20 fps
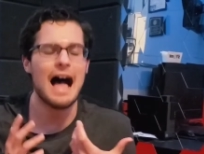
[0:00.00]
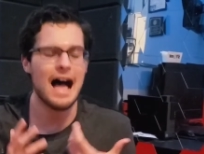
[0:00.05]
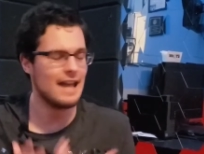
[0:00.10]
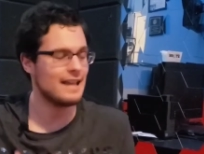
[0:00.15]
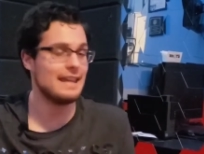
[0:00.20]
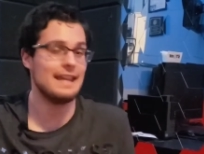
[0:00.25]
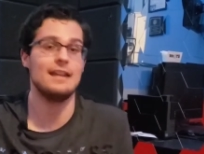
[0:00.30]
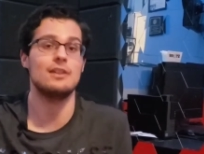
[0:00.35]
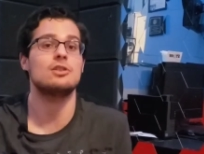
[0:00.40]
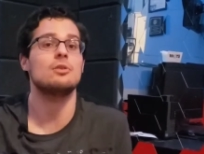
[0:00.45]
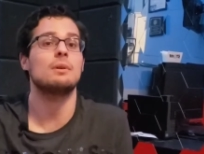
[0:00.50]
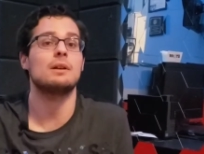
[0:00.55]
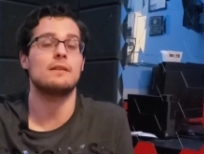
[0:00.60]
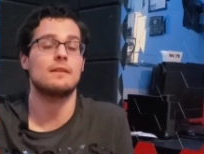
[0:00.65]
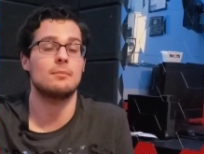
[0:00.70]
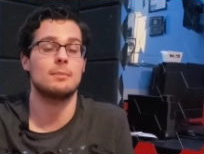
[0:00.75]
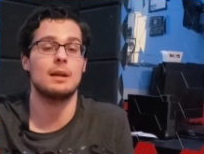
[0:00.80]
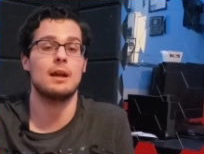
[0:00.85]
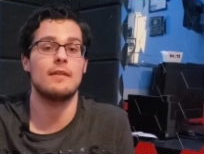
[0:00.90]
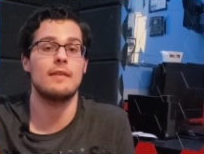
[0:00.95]
I can't do
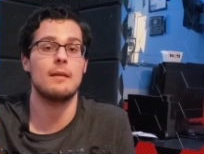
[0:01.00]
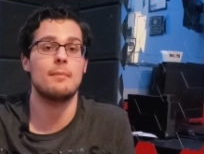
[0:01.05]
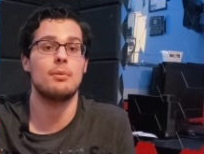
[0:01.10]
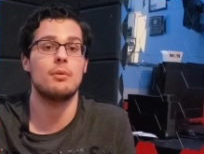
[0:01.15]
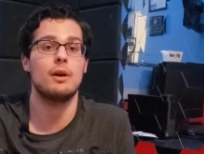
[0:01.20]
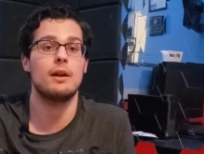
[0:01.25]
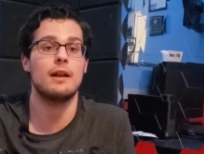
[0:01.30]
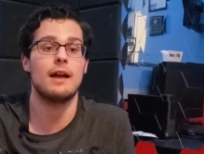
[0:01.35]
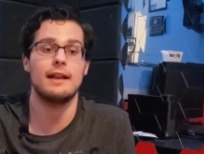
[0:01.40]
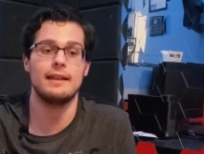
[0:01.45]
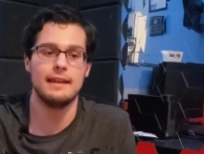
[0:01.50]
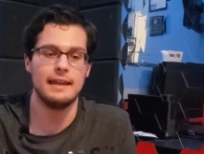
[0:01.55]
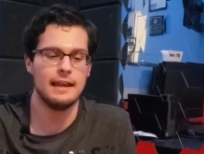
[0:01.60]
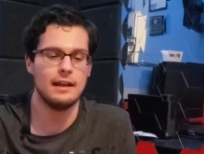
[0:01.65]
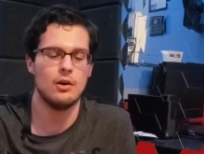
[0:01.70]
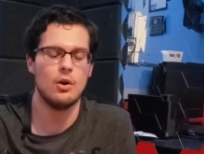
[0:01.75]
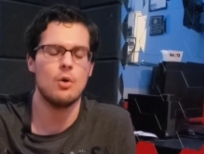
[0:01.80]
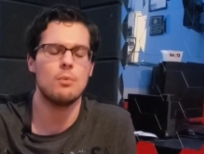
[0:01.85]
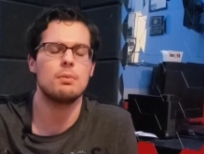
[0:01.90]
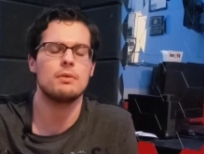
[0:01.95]
anything beyond that point. I
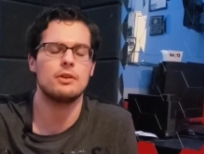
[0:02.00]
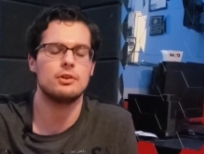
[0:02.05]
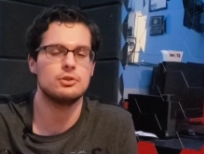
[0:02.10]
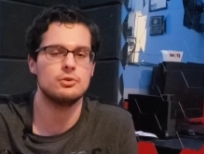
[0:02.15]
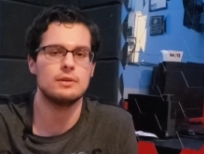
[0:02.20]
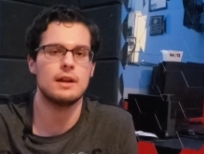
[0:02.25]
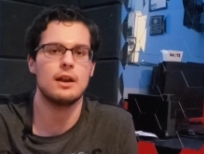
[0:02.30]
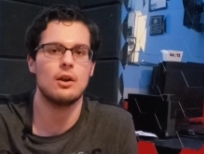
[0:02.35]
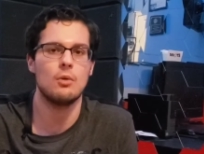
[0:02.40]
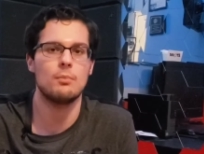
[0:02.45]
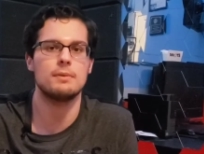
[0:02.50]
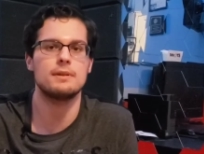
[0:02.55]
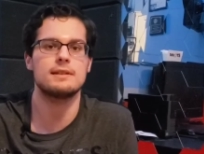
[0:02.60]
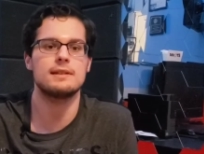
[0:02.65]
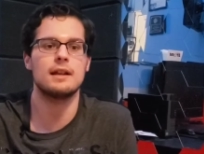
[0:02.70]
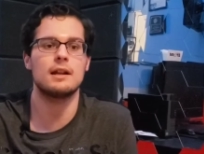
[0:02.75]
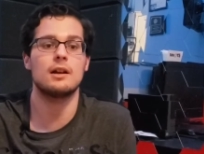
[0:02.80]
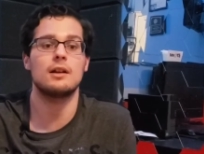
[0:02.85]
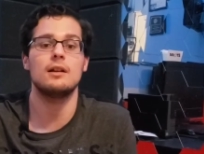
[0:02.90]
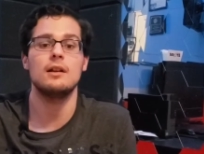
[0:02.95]
can't open the do not open
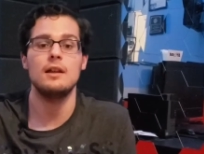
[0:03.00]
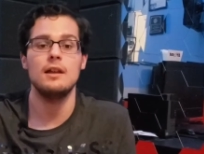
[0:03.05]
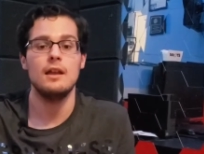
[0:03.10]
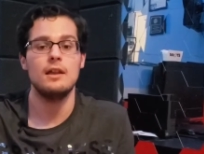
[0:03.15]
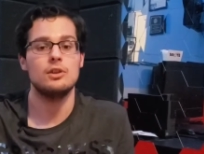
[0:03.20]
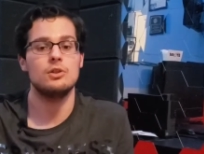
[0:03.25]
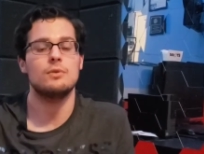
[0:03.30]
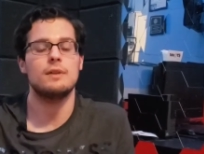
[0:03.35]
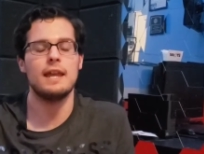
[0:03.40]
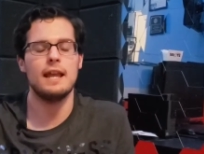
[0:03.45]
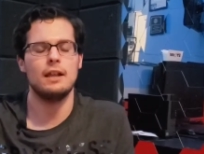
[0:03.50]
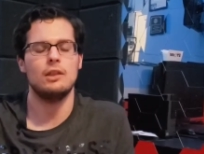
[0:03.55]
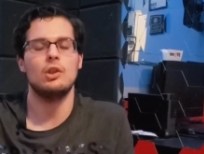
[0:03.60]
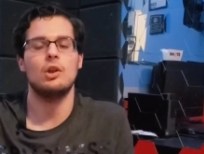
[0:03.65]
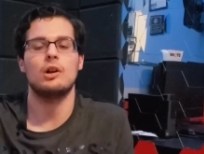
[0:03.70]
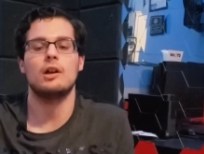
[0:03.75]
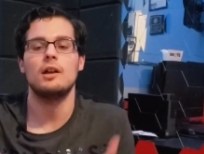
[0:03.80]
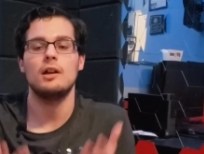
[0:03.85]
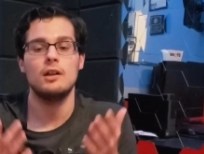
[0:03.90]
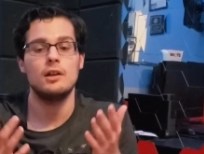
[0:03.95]
sticker. You can't
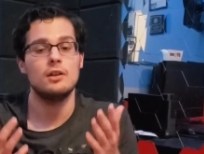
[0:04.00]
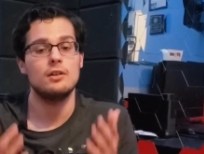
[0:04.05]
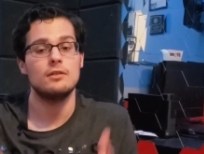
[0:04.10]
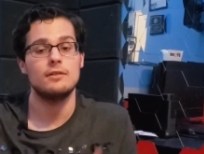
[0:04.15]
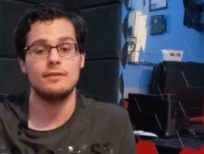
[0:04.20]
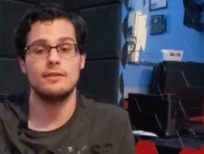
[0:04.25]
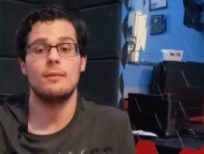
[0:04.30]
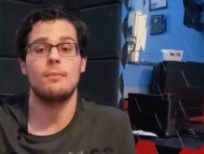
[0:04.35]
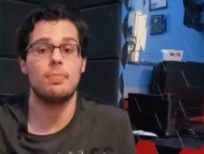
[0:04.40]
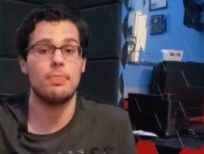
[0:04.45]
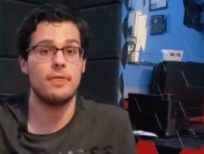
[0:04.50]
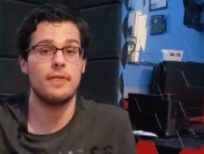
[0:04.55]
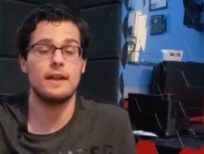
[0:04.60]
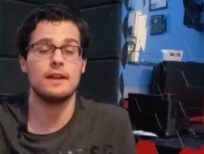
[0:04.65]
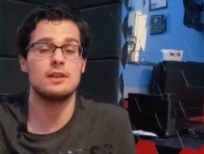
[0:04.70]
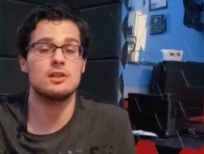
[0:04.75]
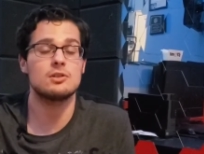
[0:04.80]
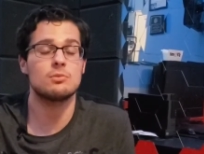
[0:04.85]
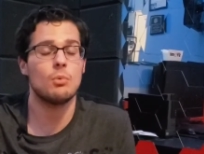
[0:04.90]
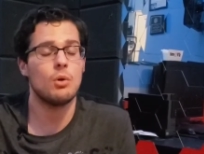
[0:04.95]
look. The
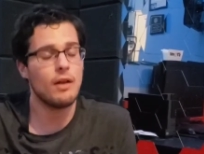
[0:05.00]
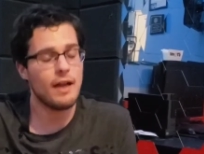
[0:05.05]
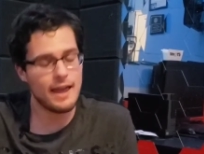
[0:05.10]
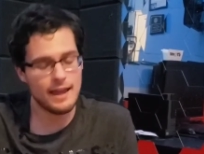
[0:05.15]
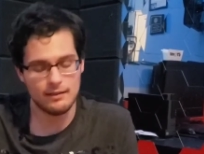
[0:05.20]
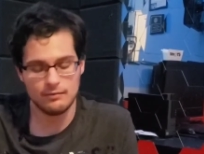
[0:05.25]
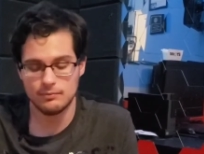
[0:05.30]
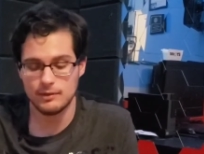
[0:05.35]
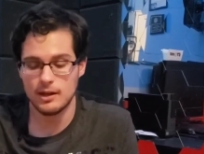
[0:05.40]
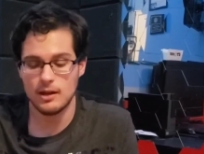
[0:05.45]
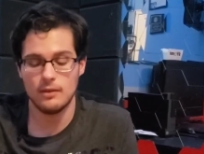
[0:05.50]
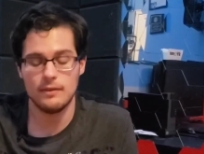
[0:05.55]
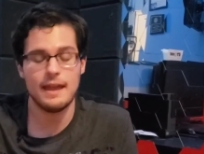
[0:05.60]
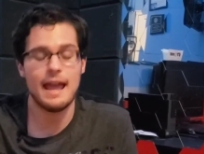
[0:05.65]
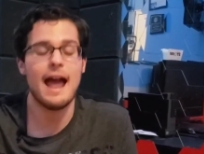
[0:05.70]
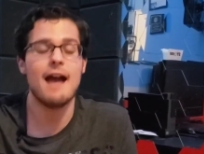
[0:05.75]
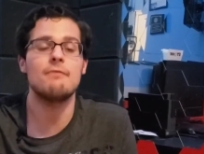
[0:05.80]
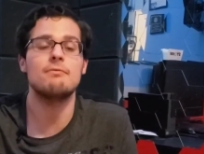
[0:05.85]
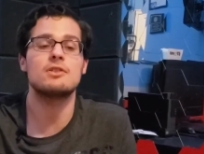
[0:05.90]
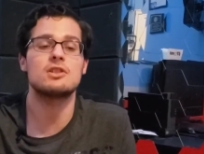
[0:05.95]
thing is, well, hey, you know, they
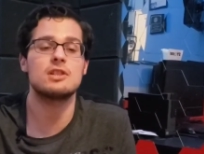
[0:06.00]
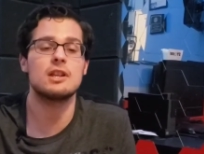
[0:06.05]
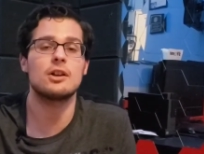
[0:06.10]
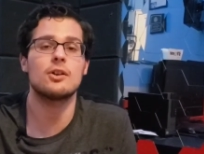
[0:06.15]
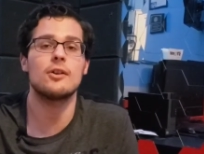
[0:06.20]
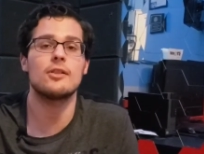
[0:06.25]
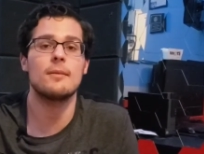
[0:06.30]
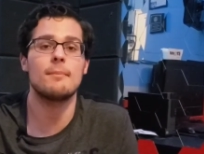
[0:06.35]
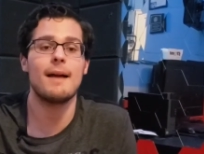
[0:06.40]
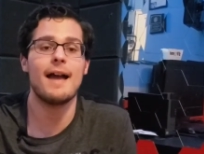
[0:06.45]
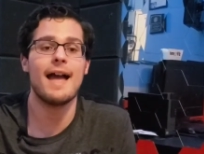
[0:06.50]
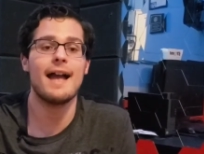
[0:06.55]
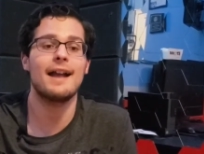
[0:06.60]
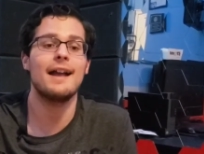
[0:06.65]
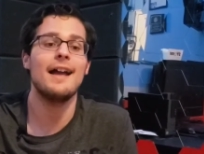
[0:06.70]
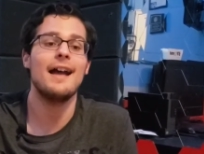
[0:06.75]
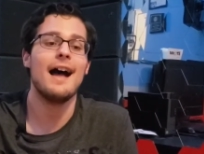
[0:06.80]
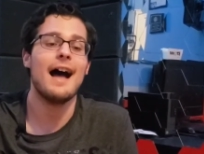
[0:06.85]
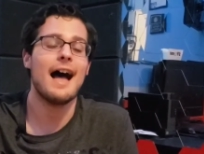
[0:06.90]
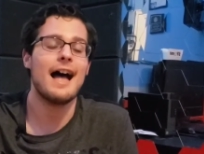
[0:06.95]
have the sticker on the bag.
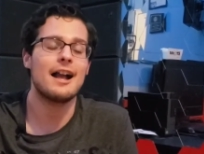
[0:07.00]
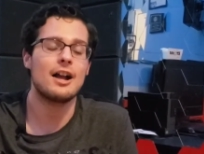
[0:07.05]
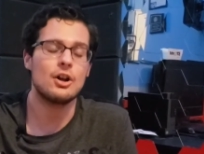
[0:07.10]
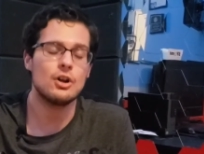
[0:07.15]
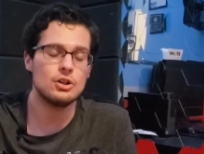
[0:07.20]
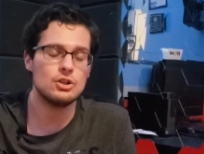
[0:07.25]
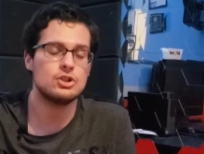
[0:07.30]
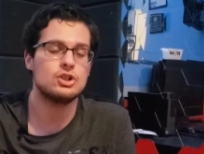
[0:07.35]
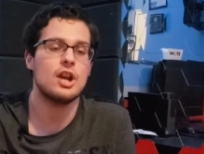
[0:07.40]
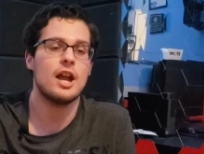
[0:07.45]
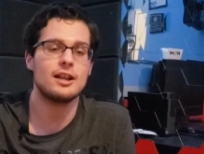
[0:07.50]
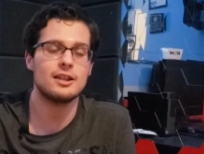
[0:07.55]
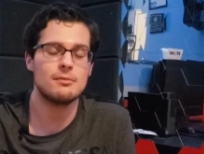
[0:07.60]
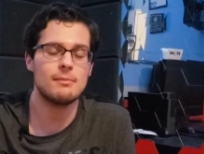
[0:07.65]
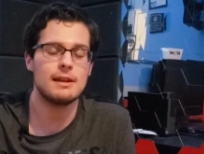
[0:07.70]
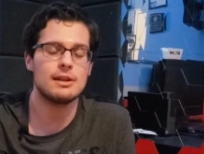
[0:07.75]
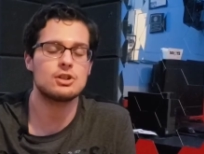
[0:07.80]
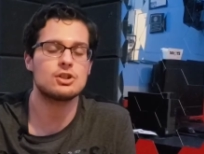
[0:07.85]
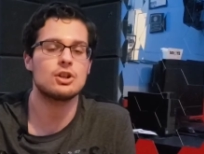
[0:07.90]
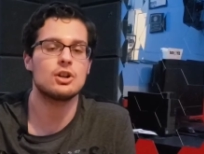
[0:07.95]
I couldn't check to
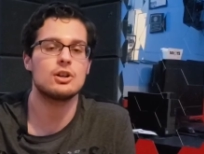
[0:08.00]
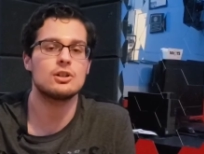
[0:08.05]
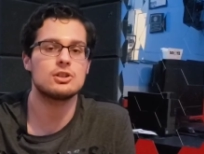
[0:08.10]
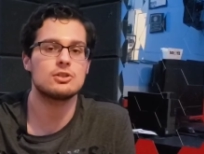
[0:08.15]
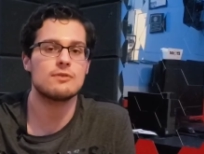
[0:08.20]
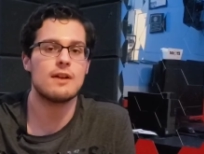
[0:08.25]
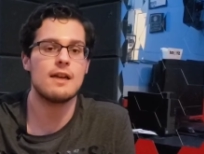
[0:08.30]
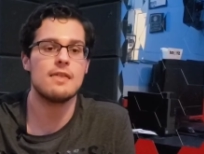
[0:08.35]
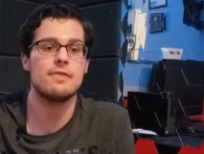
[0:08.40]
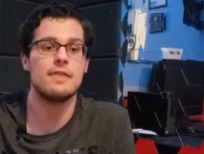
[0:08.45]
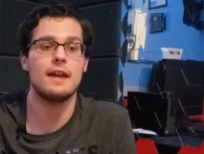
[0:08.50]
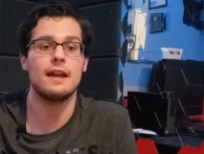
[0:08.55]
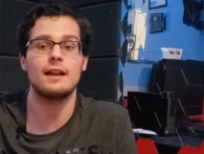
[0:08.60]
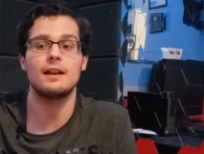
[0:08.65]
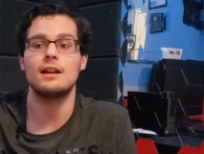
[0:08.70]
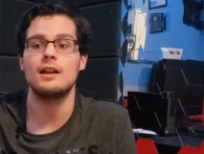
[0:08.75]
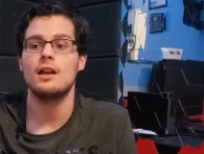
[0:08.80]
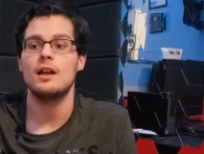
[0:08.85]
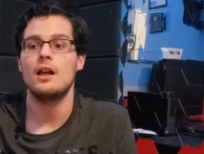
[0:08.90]
make sure it's the right thing.